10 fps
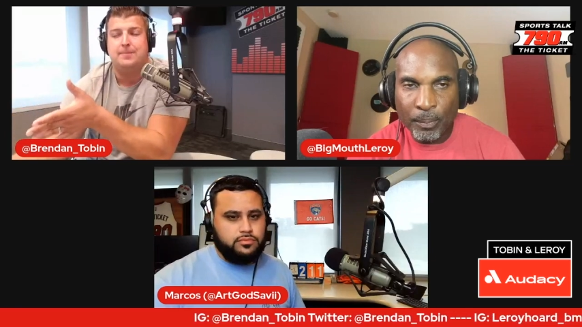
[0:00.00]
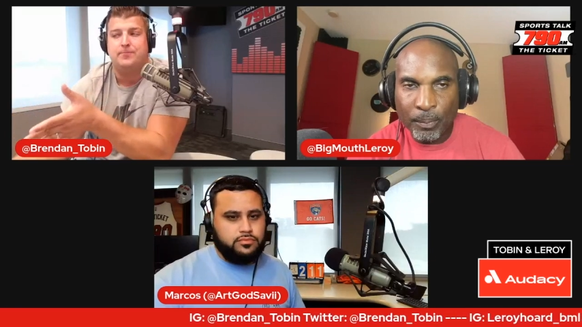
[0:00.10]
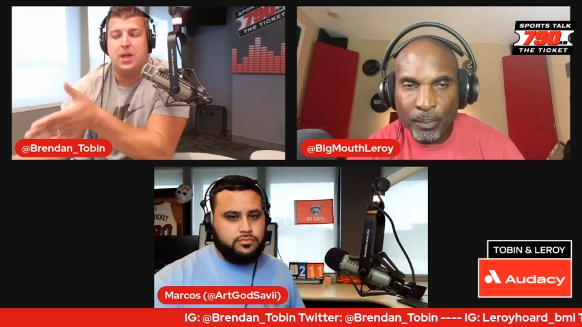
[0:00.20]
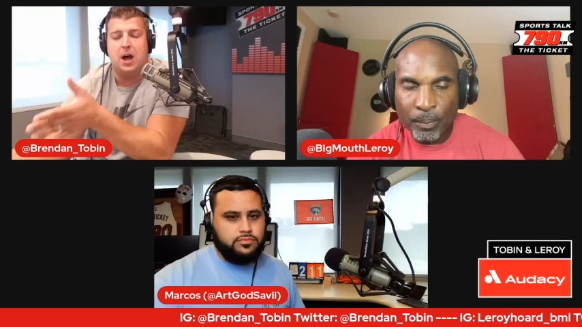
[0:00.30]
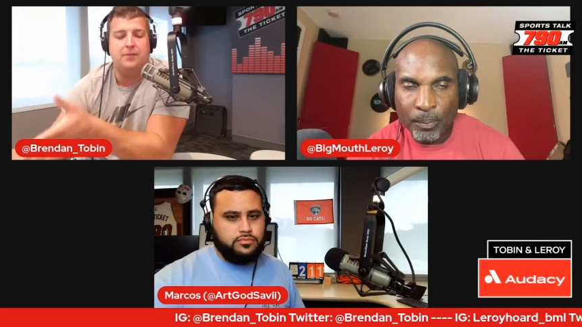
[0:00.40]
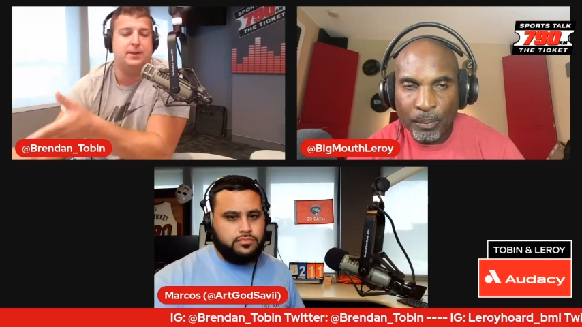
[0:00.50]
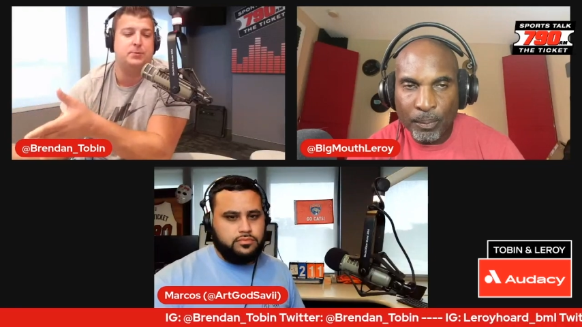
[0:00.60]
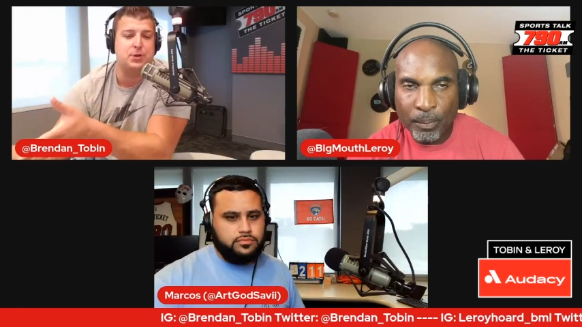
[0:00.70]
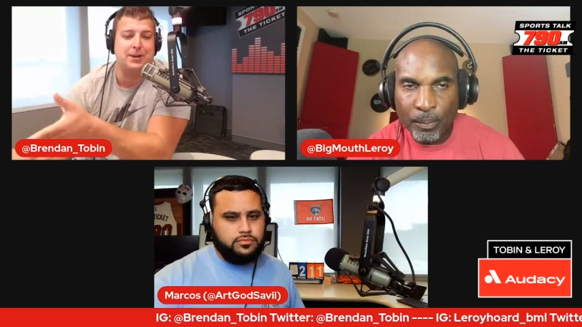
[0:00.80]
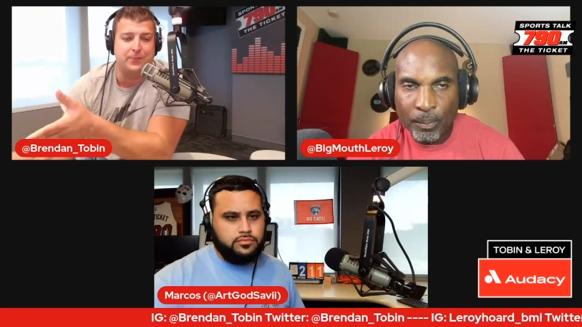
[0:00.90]
Speaker 1: of them
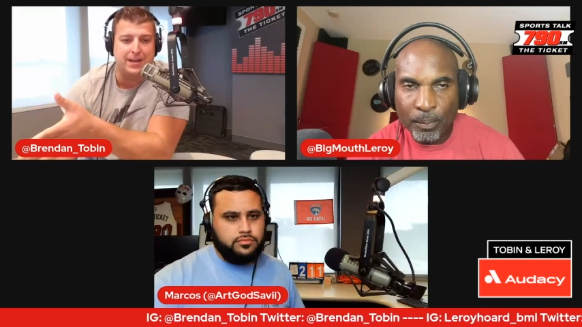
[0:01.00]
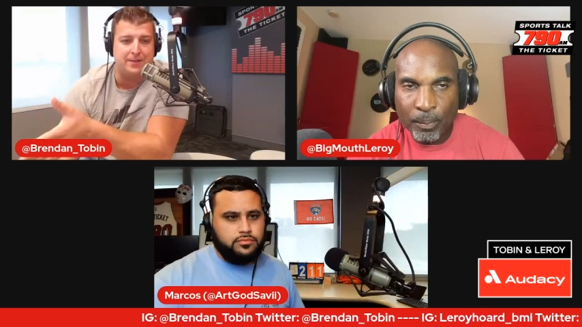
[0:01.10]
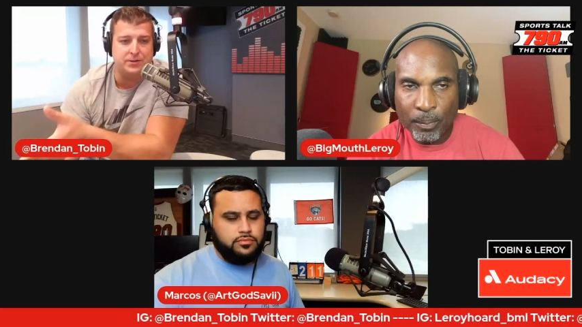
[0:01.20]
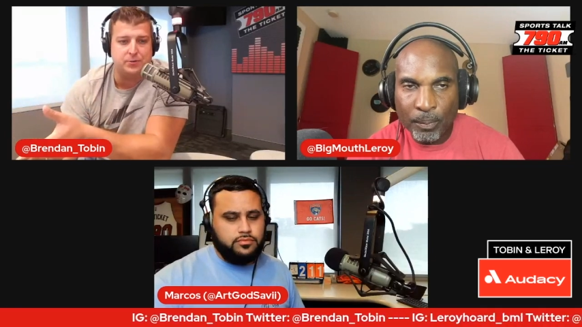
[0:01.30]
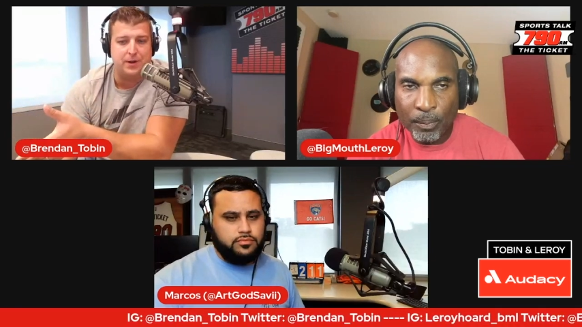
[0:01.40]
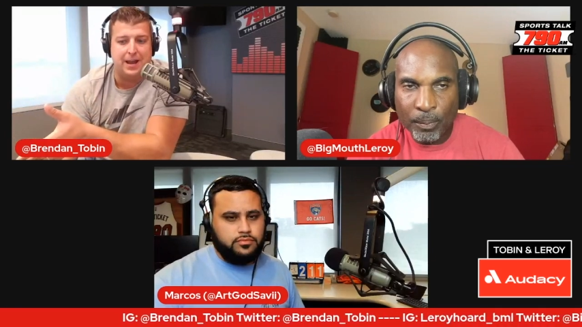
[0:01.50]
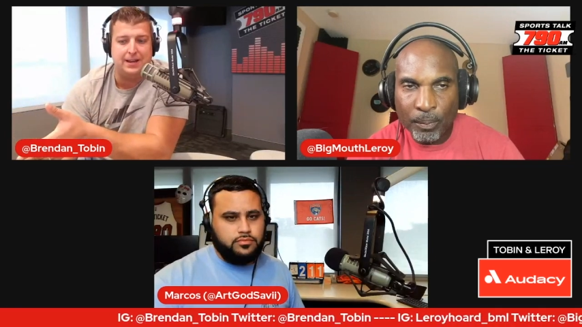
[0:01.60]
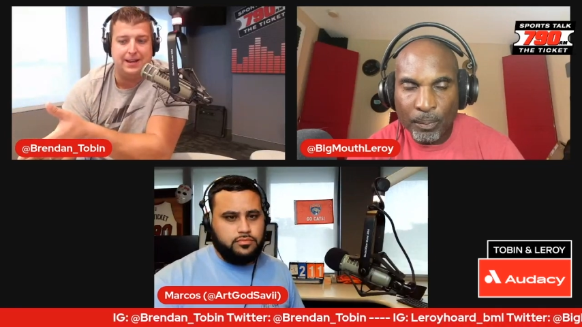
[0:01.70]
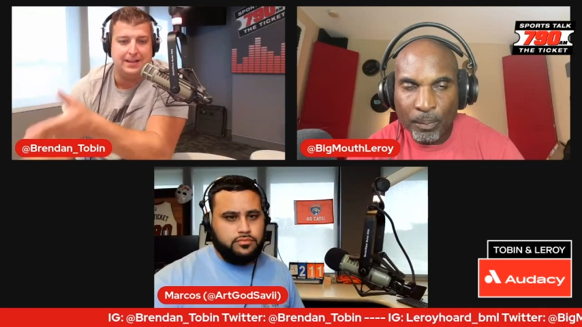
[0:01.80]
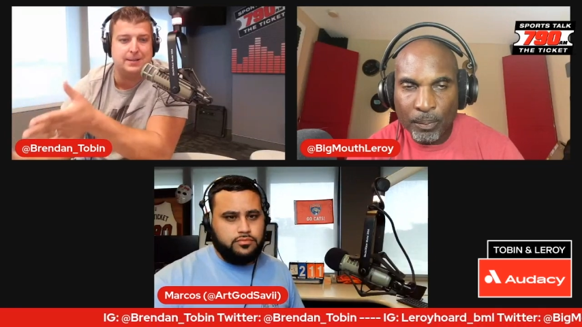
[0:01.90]
trading for Kevin Durant
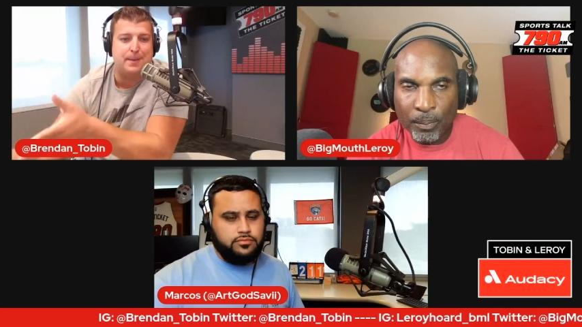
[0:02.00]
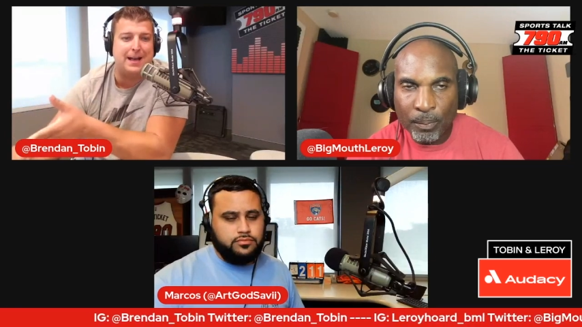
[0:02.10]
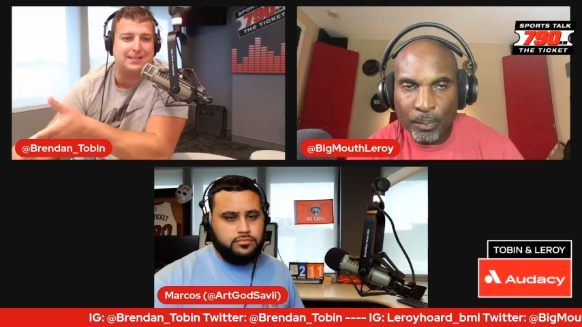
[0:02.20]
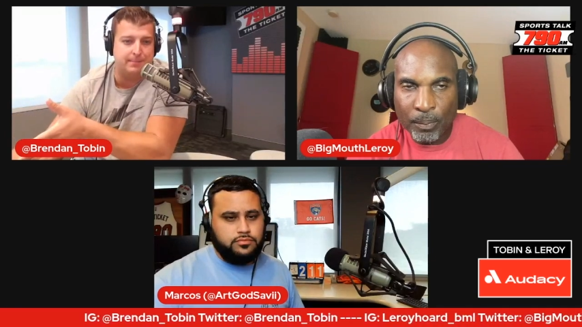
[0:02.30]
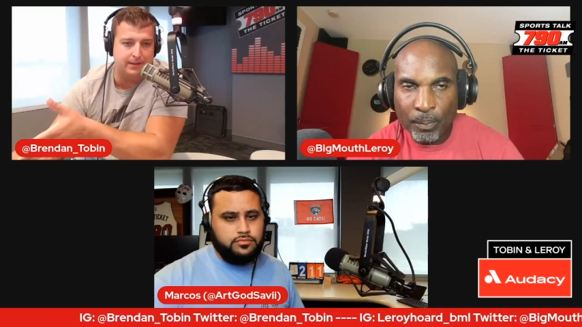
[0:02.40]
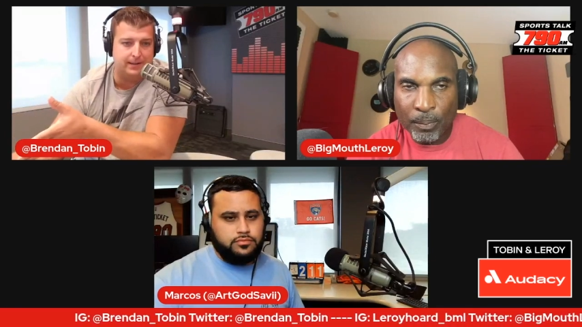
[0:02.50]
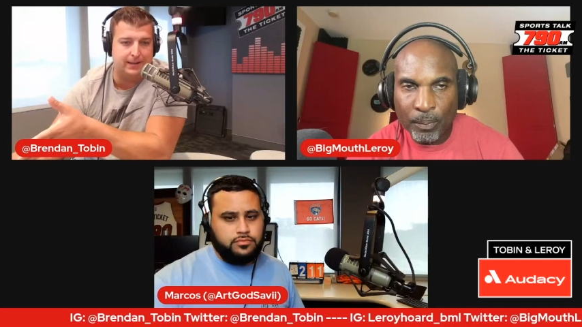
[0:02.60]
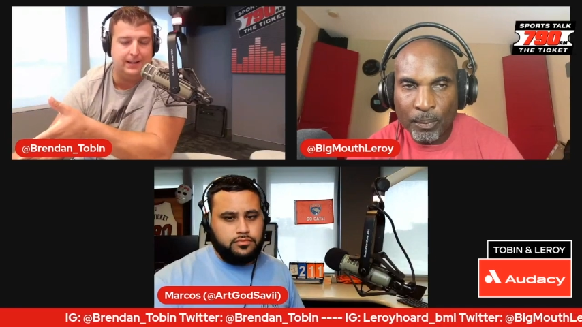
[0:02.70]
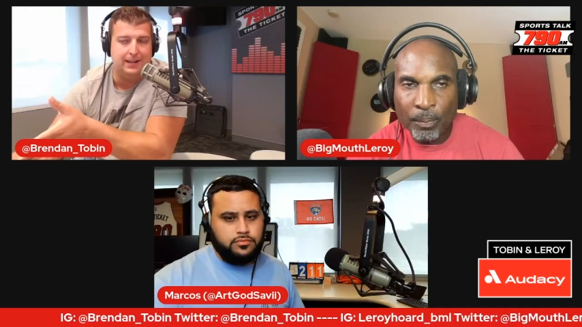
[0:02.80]
is a possibility.